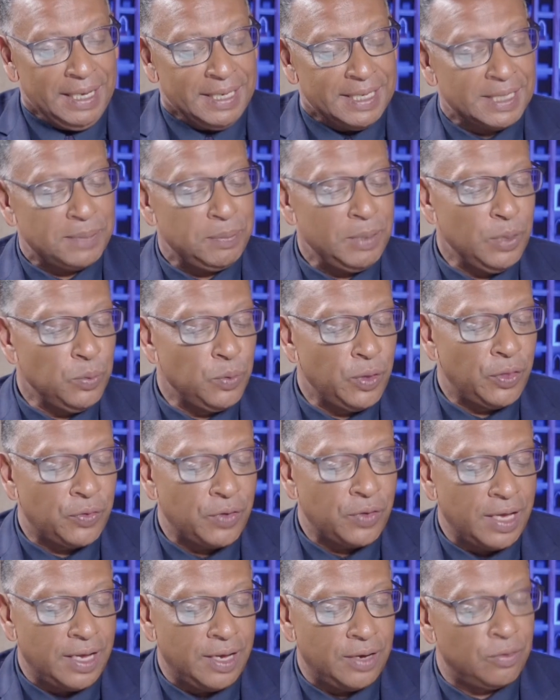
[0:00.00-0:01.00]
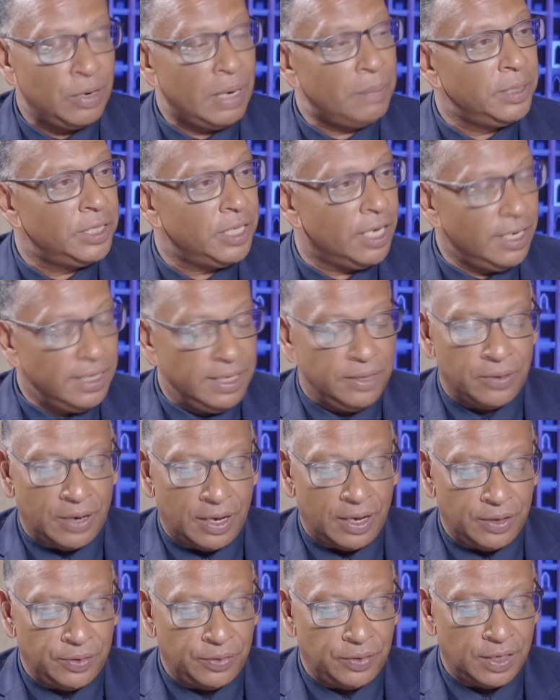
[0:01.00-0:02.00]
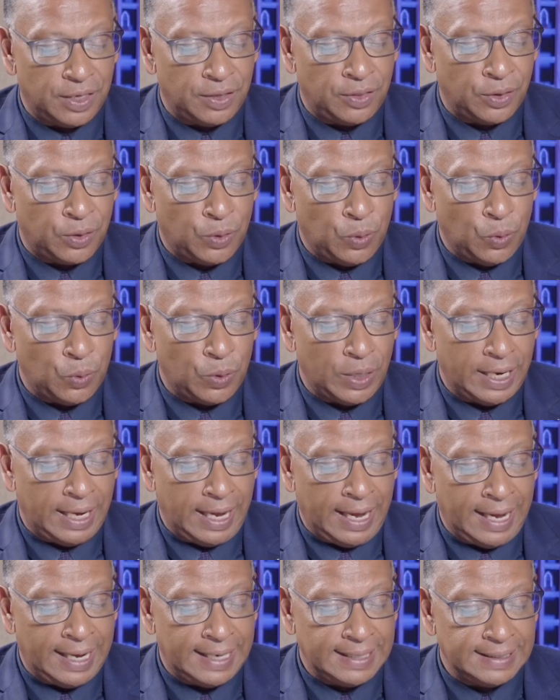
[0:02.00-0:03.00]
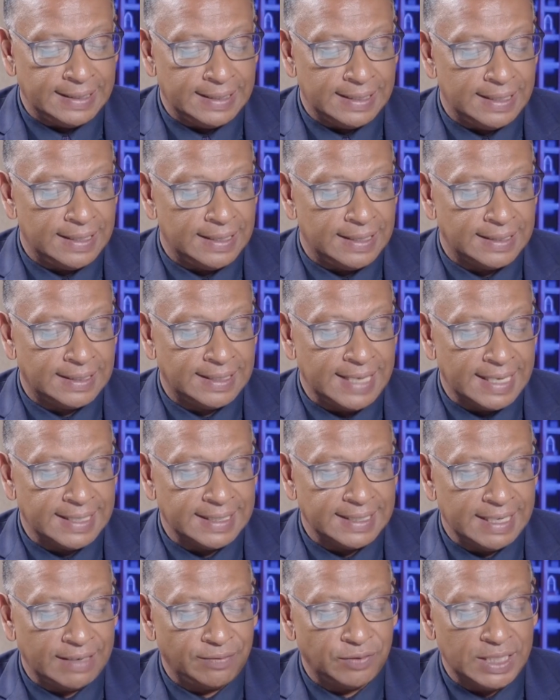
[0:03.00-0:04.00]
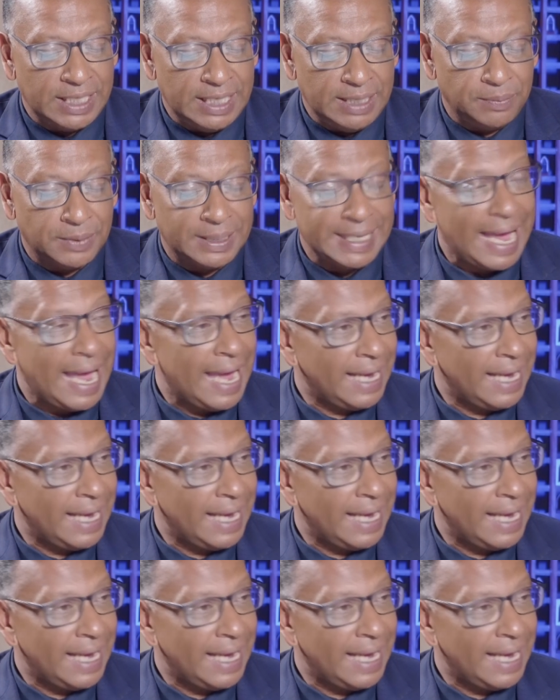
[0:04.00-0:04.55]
Yasmina, with Ramadan around the corner and the SANZAF teams